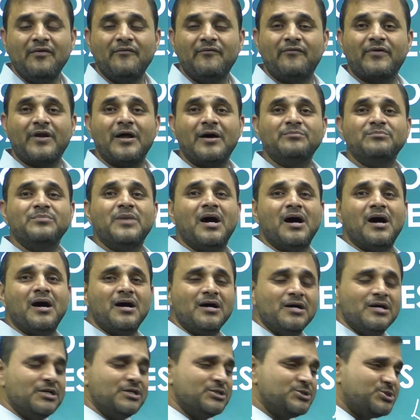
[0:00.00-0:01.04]
From
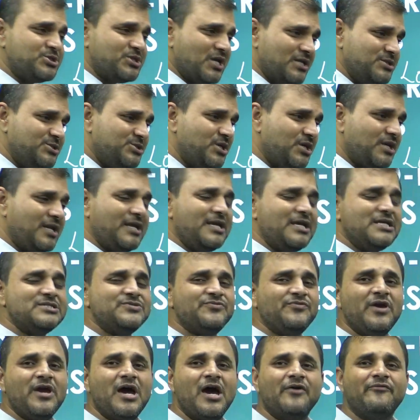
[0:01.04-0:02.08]
centuries,
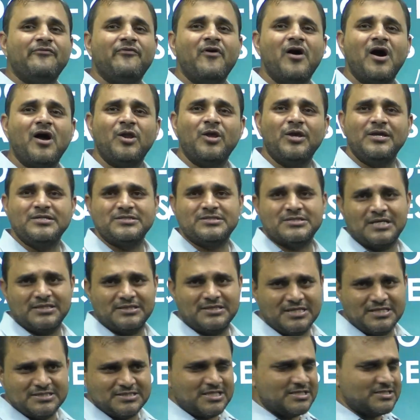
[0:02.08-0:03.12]
we are following
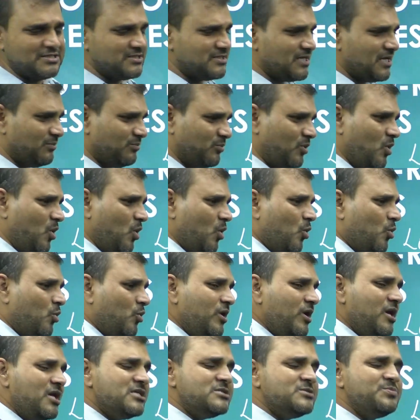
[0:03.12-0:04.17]
Sati system. Who
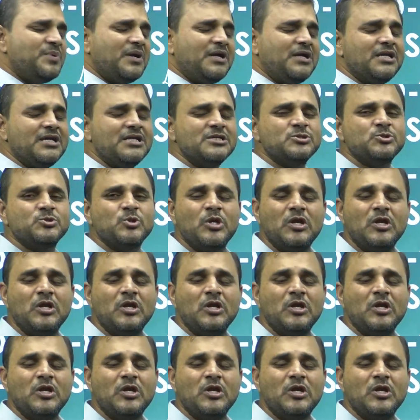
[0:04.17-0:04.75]
is British to